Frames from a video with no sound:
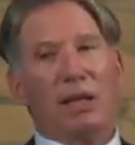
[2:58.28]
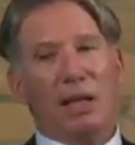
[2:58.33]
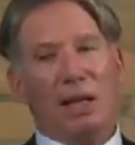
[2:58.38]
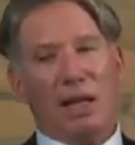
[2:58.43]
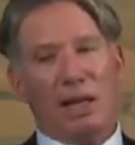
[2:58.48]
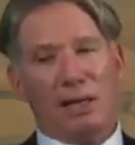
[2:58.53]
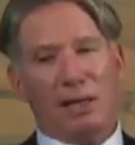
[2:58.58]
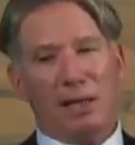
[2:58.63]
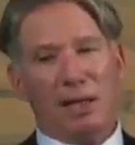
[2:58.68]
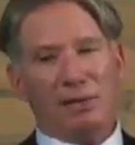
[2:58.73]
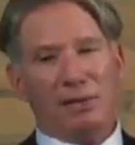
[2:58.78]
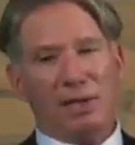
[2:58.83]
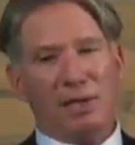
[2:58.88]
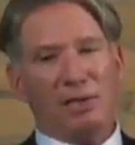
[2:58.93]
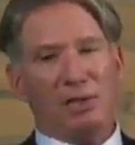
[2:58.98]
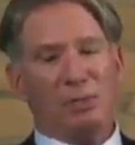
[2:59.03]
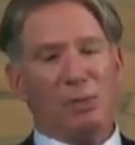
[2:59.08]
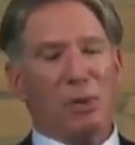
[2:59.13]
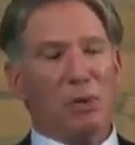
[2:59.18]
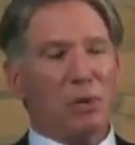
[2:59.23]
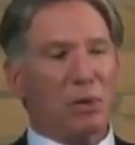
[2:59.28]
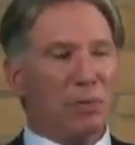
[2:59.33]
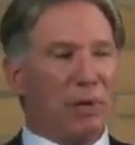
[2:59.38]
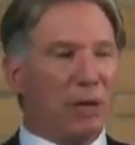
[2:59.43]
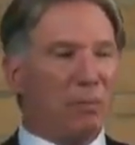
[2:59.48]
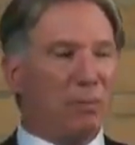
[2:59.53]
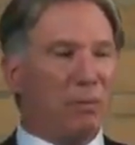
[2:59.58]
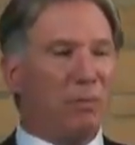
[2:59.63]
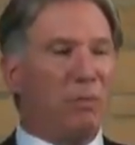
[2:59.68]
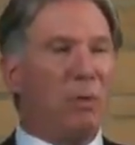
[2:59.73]
And as I spoke
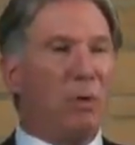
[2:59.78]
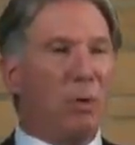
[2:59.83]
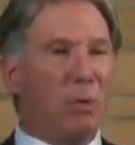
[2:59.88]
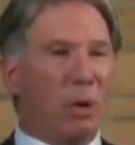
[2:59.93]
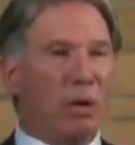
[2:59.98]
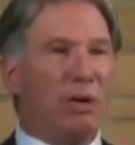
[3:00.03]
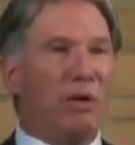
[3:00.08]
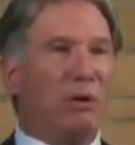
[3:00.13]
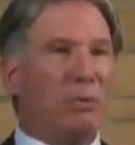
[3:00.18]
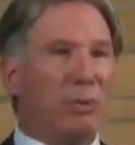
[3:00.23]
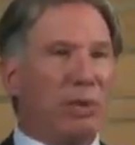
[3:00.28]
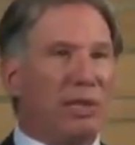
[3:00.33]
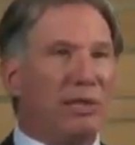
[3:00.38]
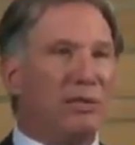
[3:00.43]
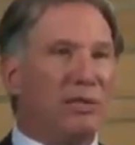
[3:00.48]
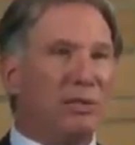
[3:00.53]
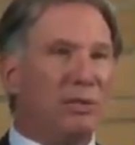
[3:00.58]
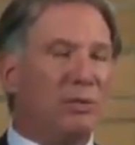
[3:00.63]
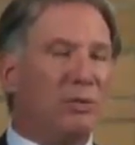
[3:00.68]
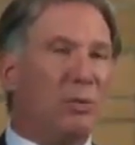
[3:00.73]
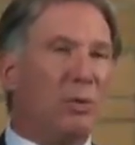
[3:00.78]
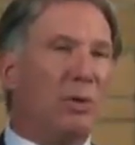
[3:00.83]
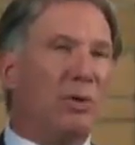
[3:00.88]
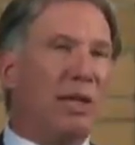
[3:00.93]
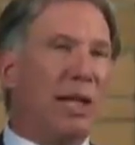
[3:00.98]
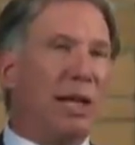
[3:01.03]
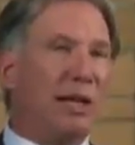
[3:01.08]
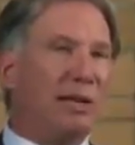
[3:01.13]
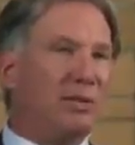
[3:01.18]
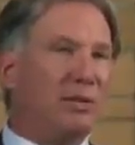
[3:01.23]
about before, one of the reasons for
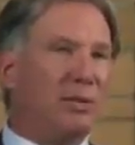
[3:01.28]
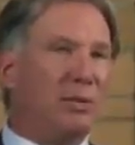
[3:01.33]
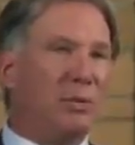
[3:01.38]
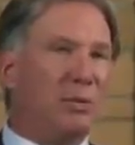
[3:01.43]
that is